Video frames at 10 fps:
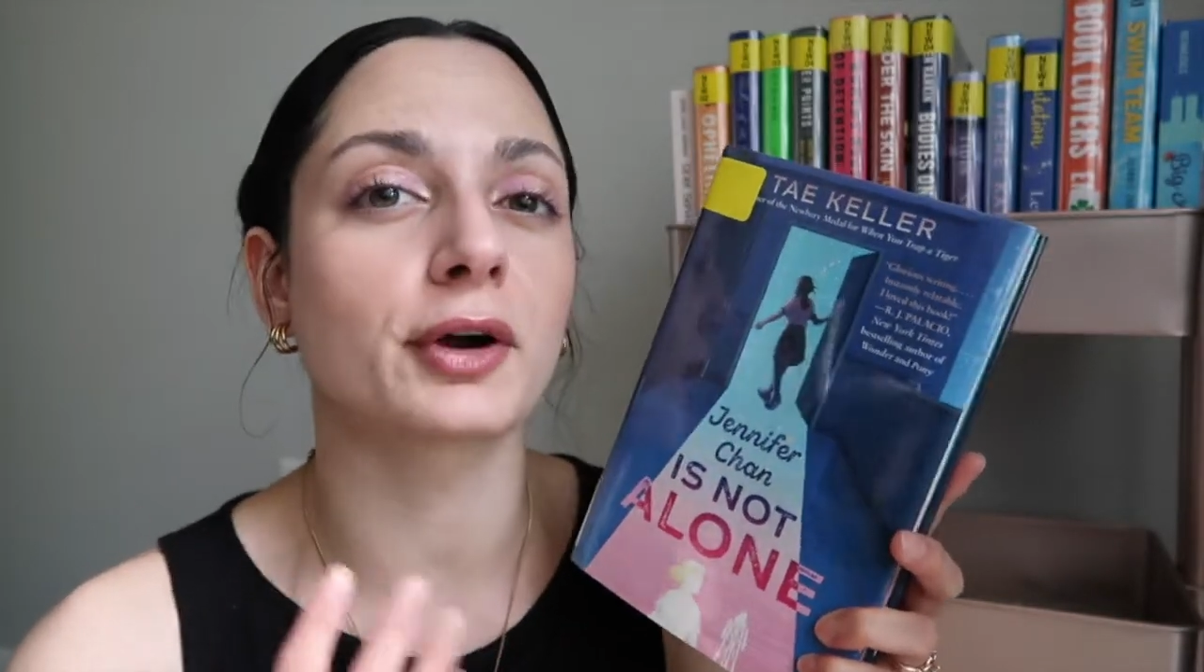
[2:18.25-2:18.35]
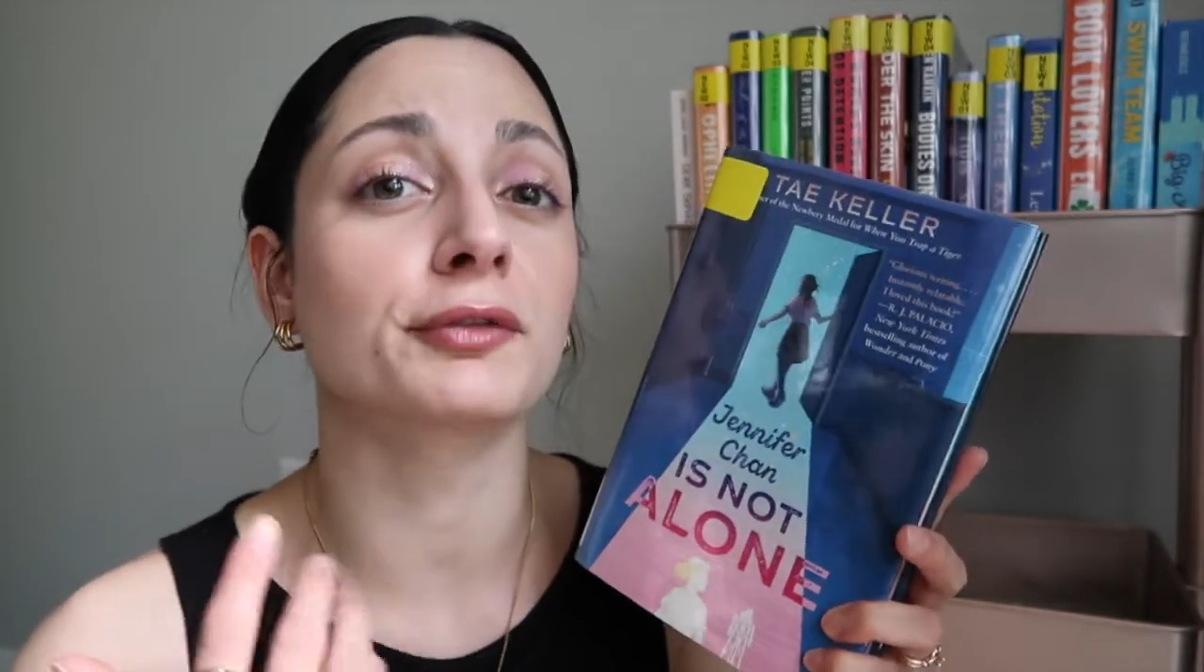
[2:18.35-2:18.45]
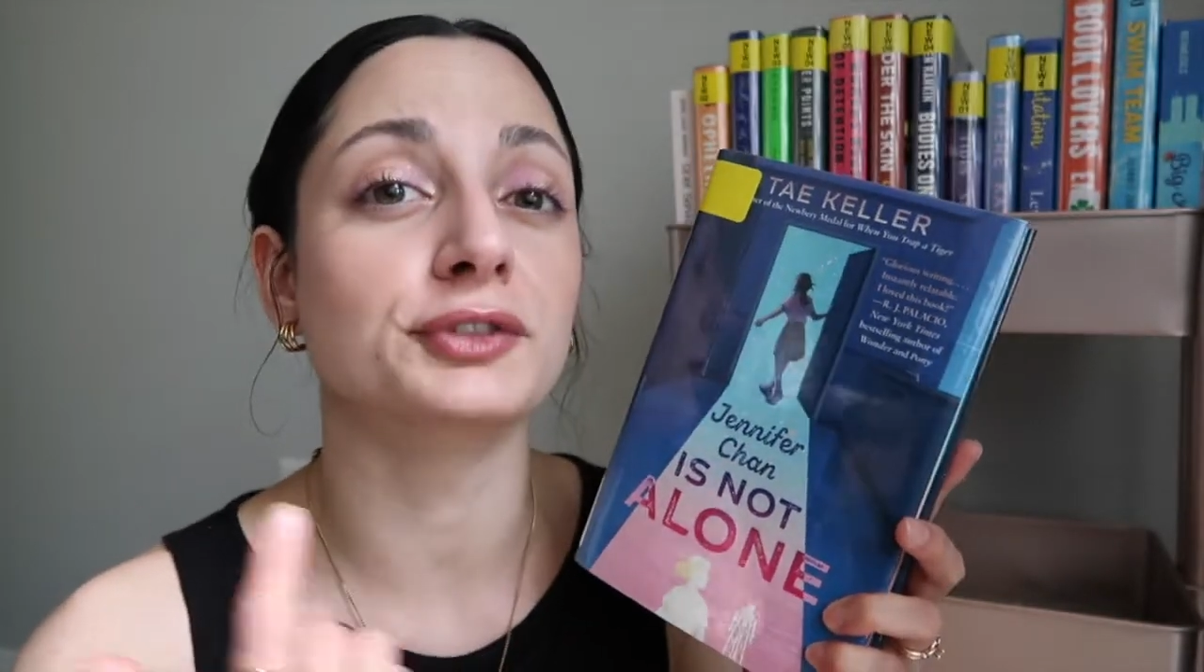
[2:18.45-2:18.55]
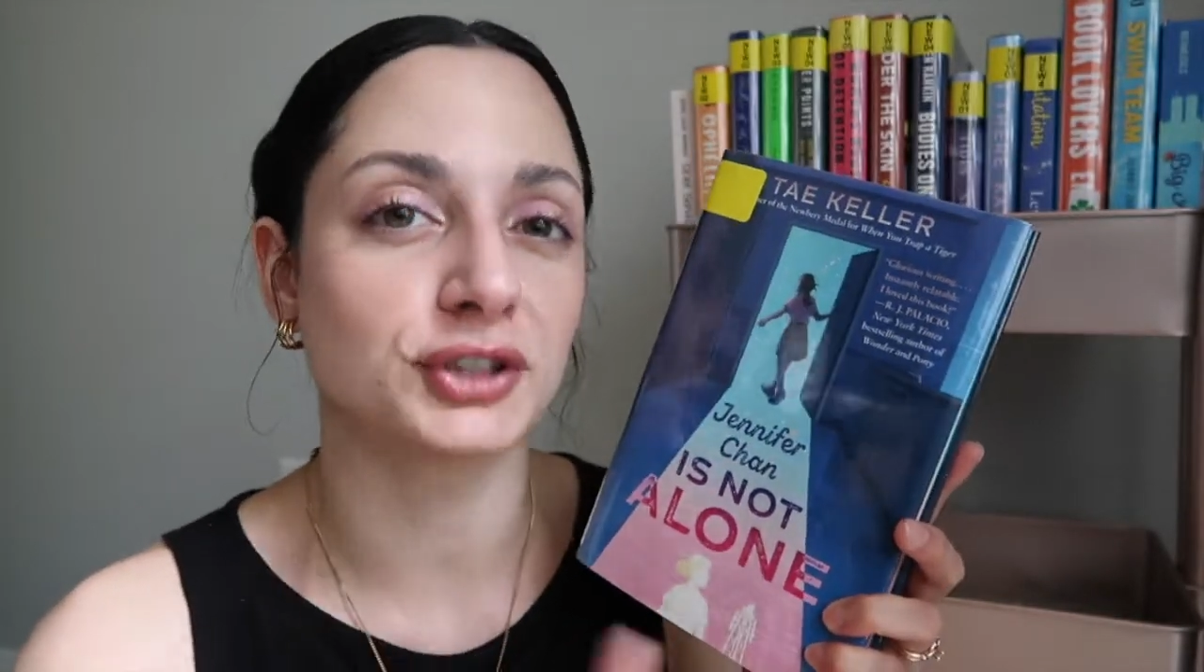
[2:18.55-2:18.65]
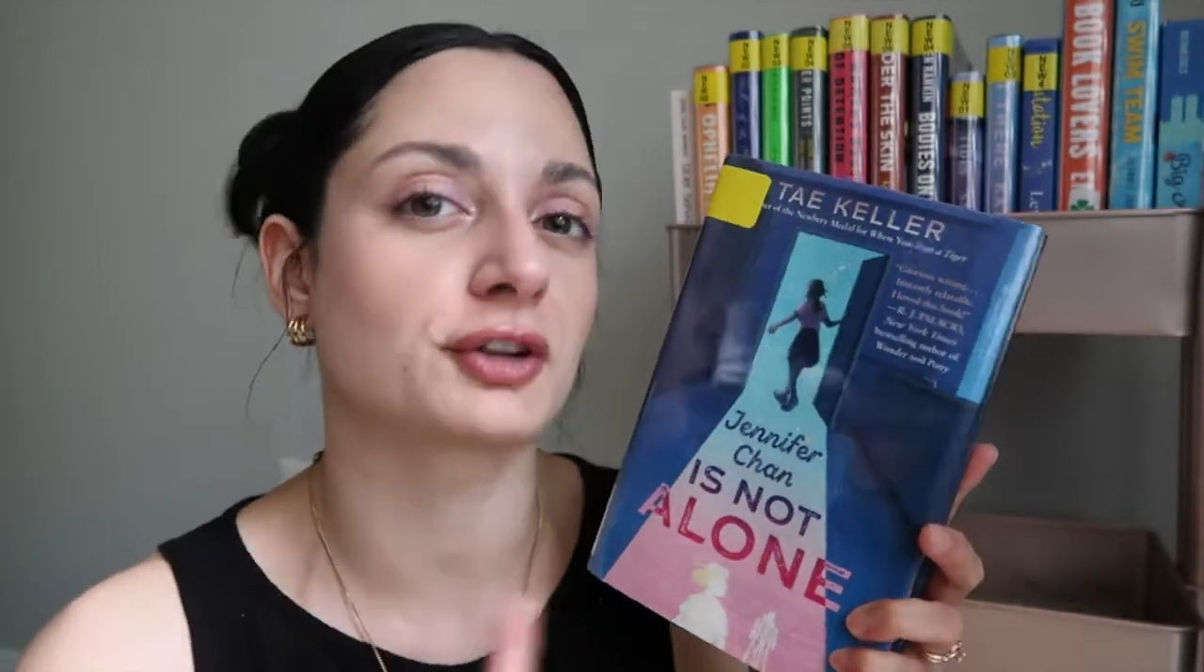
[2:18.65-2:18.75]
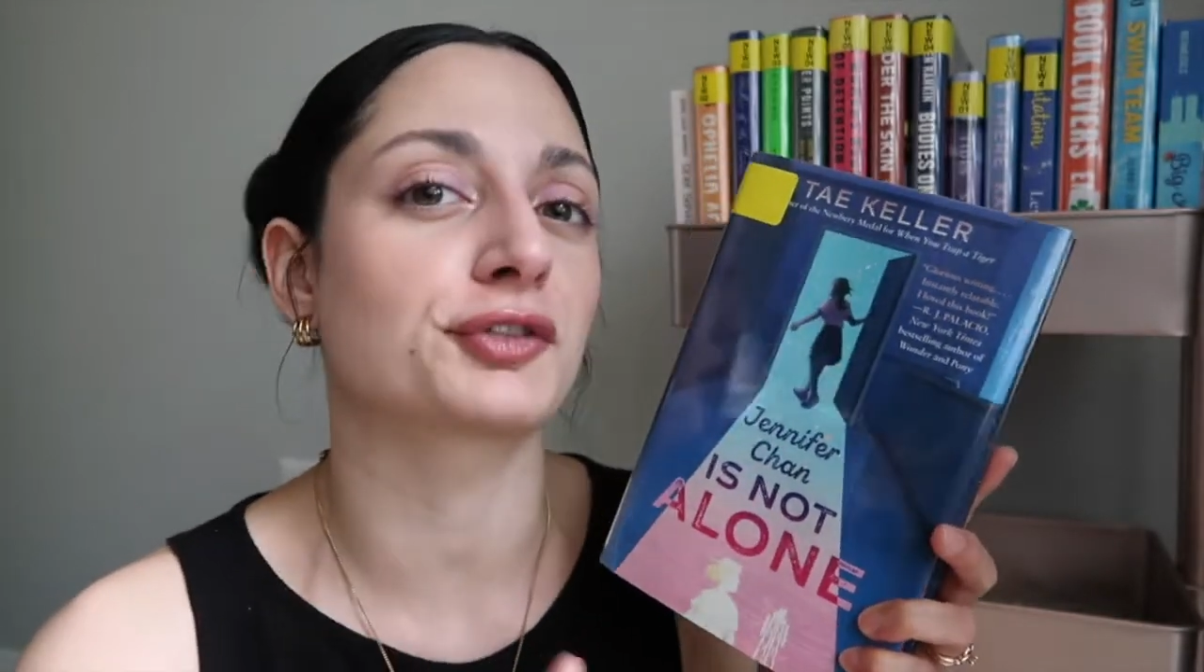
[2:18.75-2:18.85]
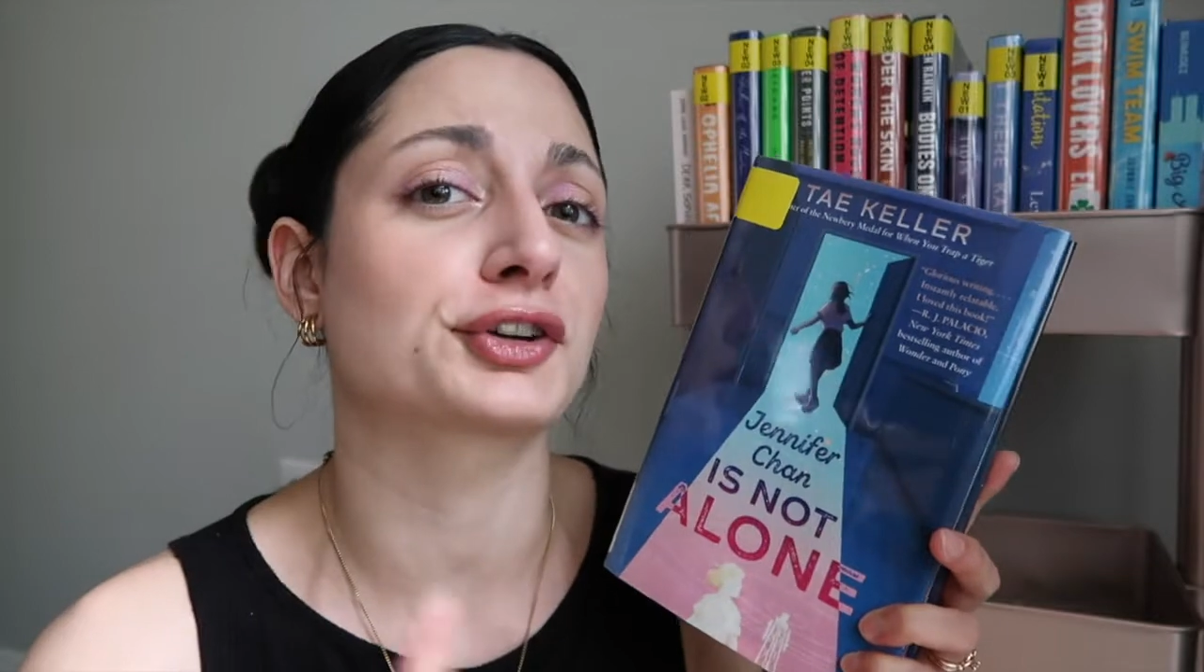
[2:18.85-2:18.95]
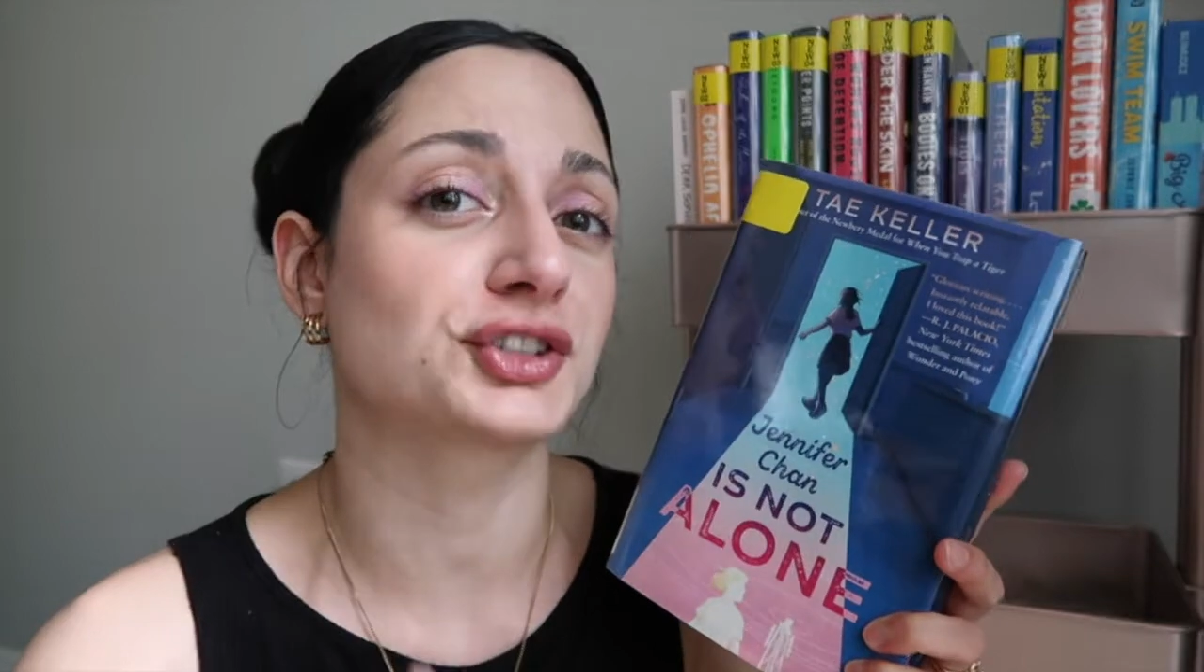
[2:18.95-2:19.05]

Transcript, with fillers: of Jennifer